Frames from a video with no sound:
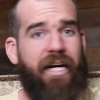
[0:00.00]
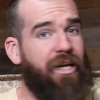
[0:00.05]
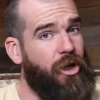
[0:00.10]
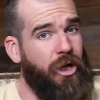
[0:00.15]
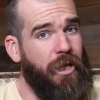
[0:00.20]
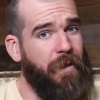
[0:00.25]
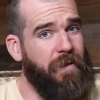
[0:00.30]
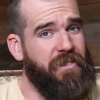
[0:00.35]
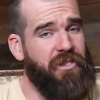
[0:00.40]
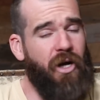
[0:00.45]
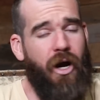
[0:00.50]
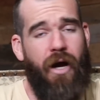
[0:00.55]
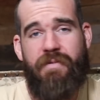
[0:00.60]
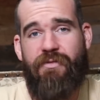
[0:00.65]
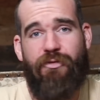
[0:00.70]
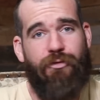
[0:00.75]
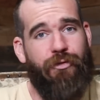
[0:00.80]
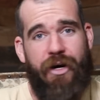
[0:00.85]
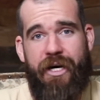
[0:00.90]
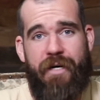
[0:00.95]
And a lot of the
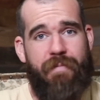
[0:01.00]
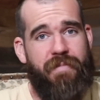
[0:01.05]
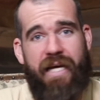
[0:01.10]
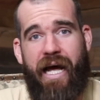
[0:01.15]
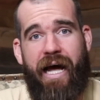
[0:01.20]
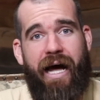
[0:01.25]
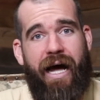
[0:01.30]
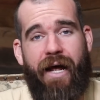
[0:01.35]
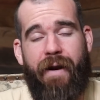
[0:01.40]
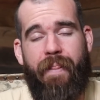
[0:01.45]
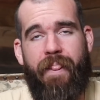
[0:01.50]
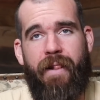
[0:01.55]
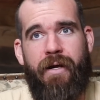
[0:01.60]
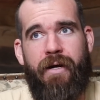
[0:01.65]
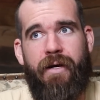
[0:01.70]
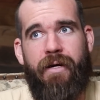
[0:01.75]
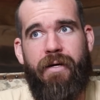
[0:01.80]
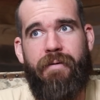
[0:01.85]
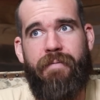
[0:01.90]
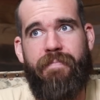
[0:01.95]
times freedoms
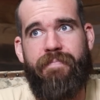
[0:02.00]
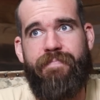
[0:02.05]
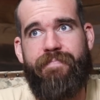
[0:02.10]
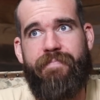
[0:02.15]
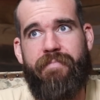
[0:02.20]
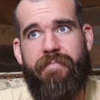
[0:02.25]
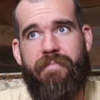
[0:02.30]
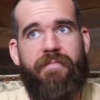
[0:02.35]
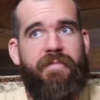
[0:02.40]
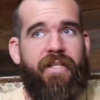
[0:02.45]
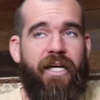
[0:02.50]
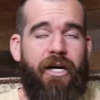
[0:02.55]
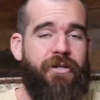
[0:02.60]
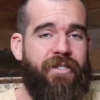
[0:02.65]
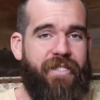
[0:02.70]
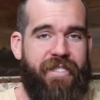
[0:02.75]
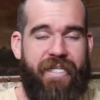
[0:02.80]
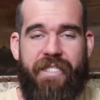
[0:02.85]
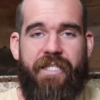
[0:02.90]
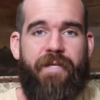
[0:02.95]
they
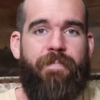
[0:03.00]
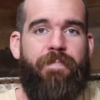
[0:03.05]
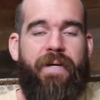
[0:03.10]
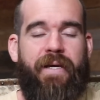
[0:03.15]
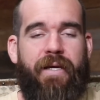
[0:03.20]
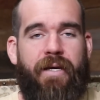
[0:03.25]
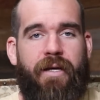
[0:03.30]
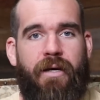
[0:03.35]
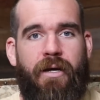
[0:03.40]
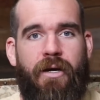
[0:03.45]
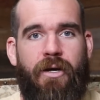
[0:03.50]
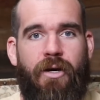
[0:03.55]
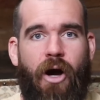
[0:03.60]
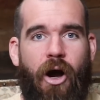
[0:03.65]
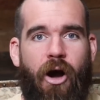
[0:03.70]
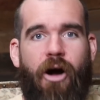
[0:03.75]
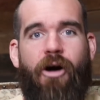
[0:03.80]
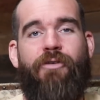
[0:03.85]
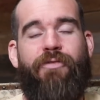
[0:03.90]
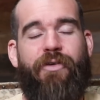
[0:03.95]
don't disappear
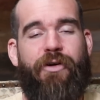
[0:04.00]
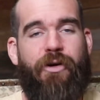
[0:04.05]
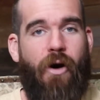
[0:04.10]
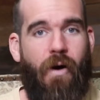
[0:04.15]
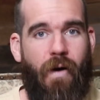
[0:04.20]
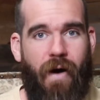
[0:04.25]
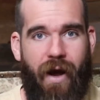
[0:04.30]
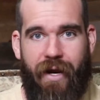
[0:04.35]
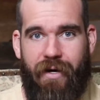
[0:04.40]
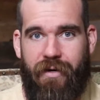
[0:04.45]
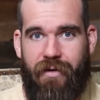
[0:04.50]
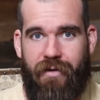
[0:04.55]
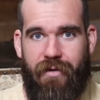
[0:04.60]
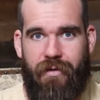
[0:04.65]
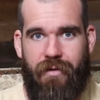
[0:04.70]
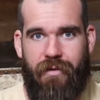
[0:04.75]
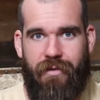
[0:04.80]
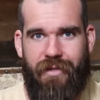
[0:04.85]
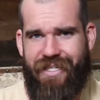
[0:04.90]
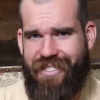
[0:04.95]
overnight.
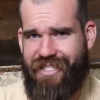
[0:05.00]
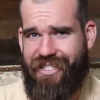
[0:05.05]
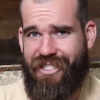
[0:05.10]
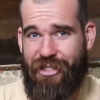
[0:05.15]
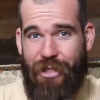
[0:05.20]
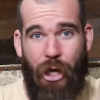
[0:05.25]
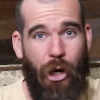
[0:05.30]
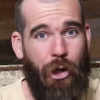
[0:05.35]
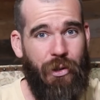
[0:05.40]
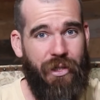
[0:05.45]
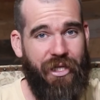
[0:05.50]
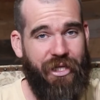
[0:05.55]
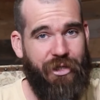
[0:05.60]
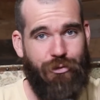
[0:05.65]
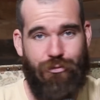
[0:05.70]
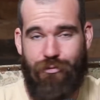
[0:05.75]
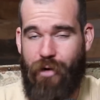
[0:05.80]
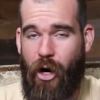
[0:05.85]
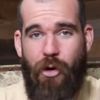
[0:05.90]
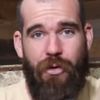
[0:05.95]
They're slowly
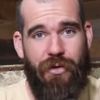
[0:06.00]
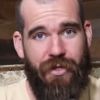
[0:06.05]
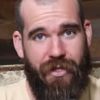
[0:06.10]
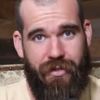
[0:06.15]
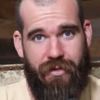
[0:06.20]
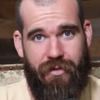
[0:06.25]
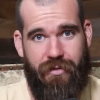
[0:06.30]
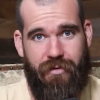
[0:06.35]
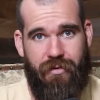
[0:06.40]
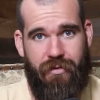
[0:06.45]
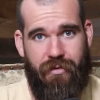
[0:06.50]
eroded.